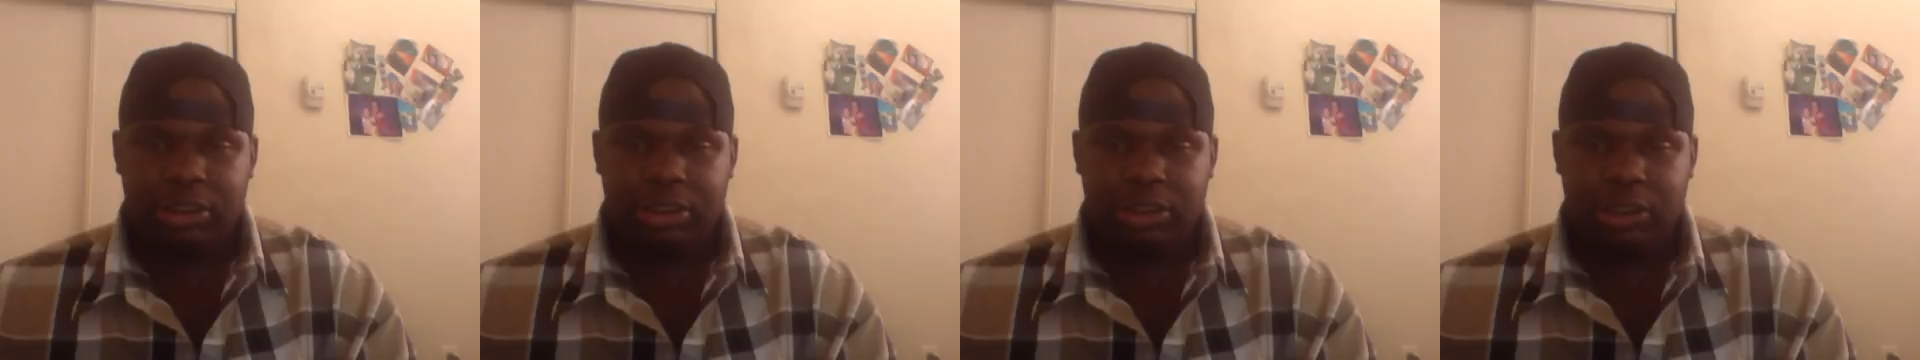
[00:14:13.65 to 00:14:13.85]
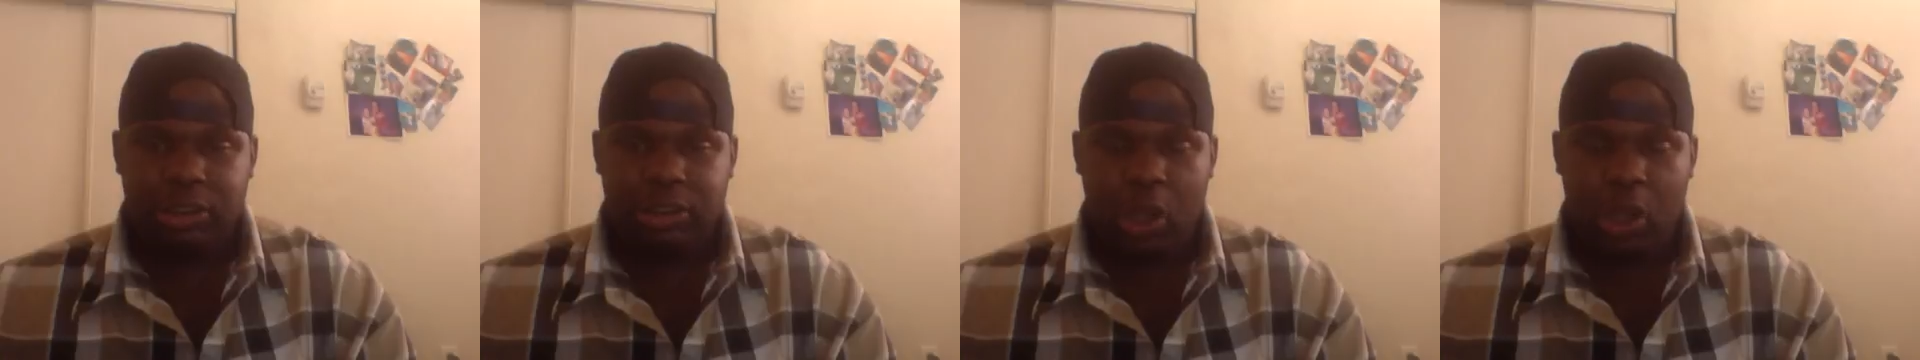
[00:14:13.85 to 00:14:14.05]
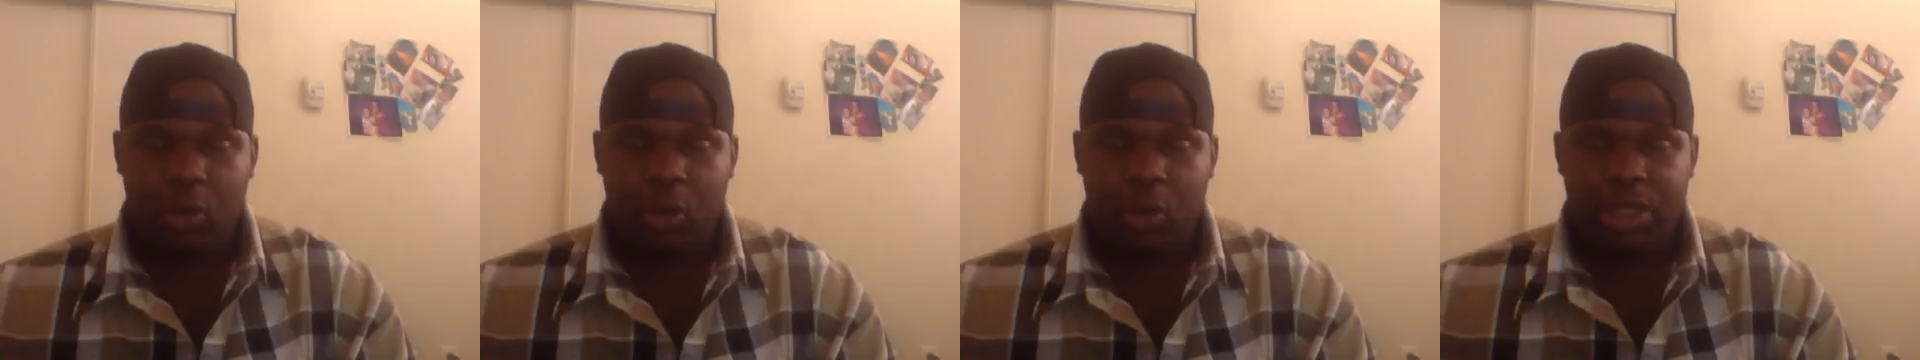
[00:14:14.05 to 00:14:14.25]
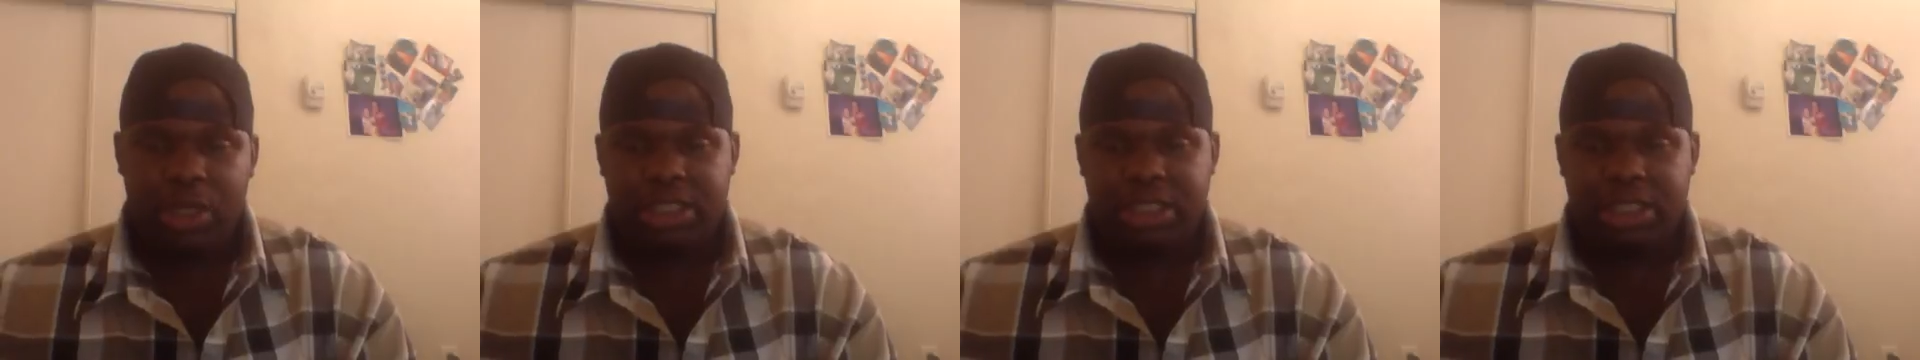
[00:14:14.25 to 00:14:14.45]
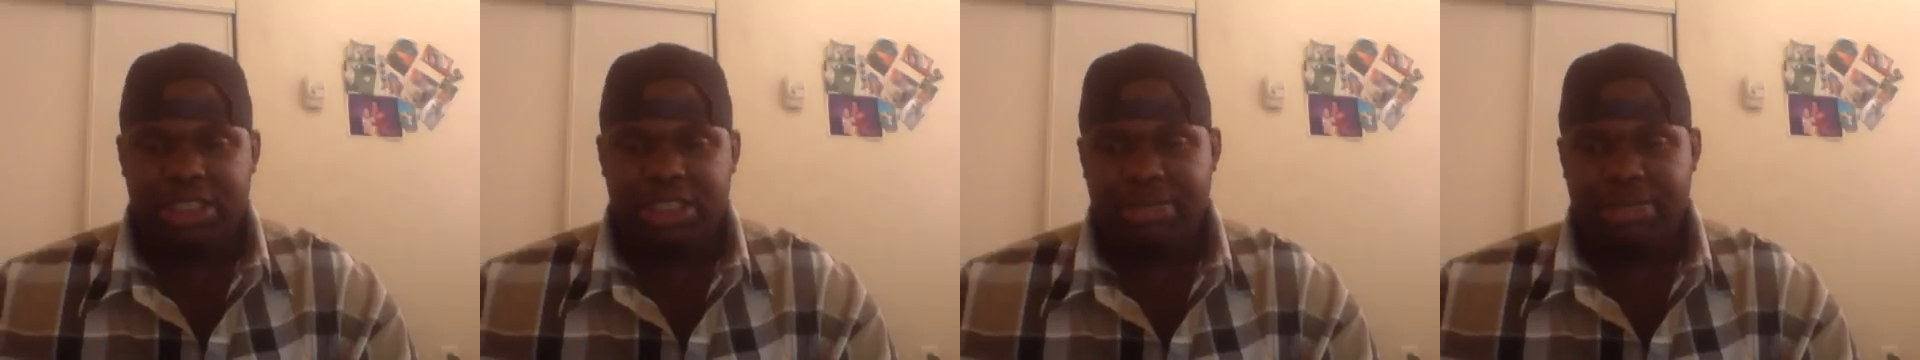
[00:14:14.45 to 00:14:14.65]
don't want to
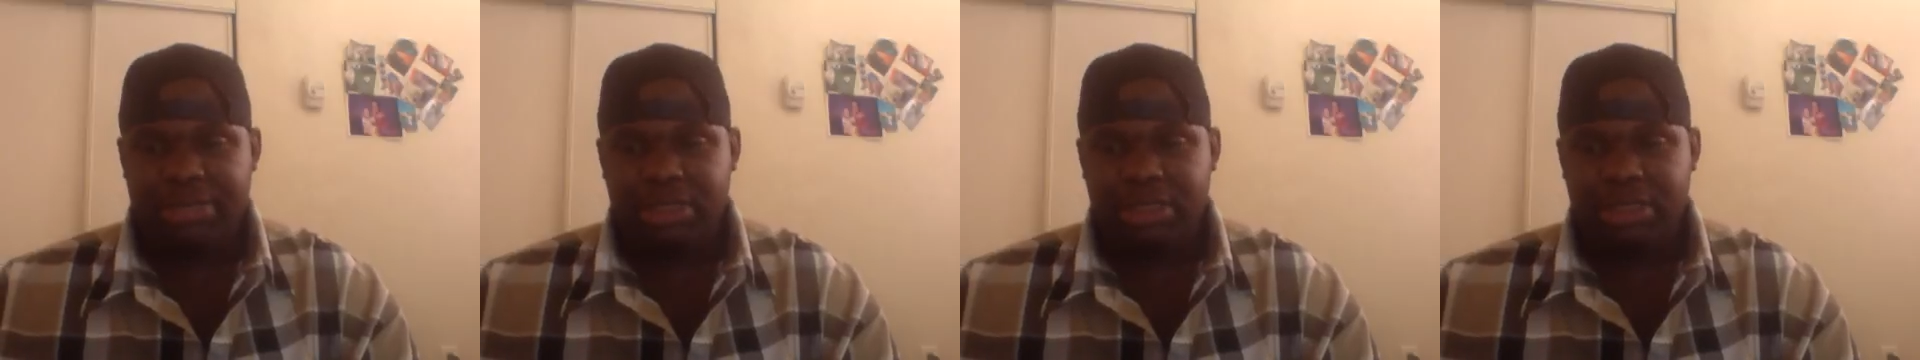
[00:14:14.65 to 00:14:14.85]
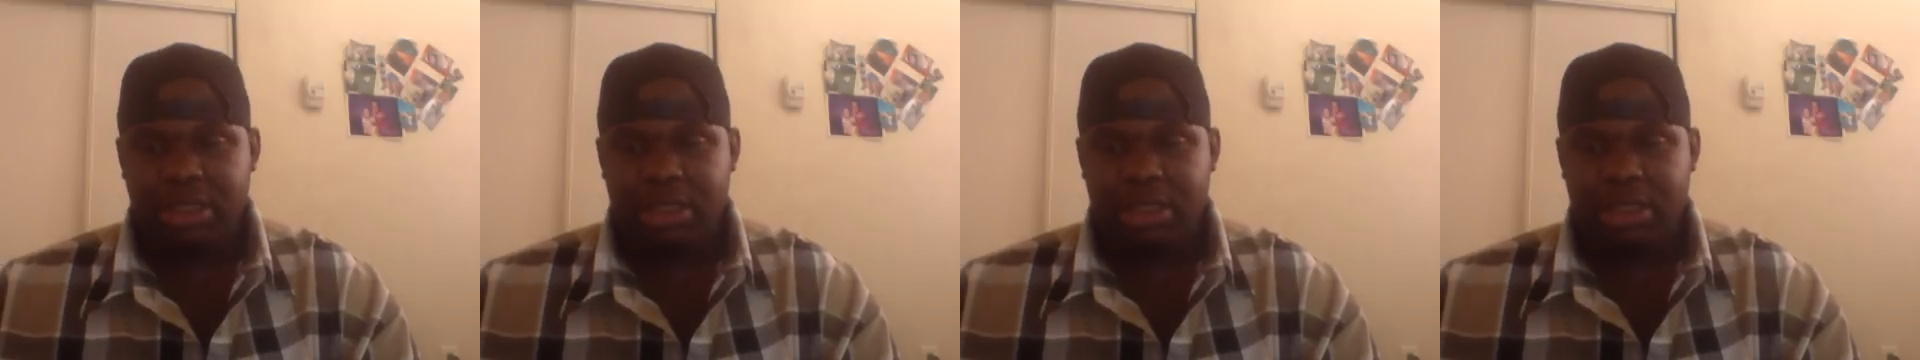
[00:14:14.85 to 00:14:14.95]
accept it.